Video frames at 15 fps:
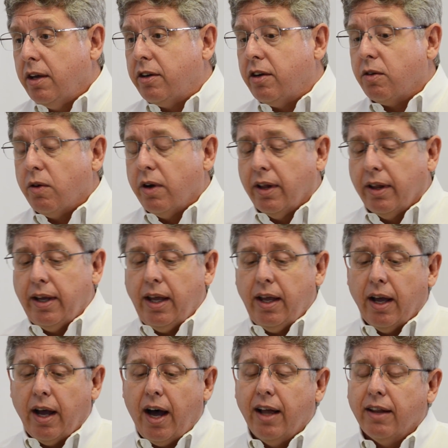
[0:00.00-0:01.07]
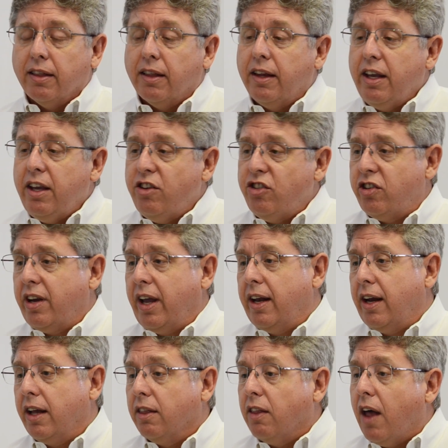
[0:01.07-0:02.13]
to really unleash
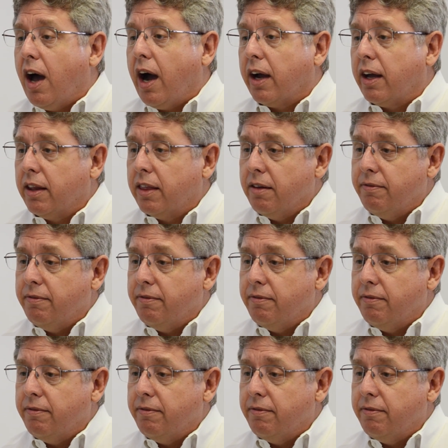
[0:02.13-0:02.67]
and unlock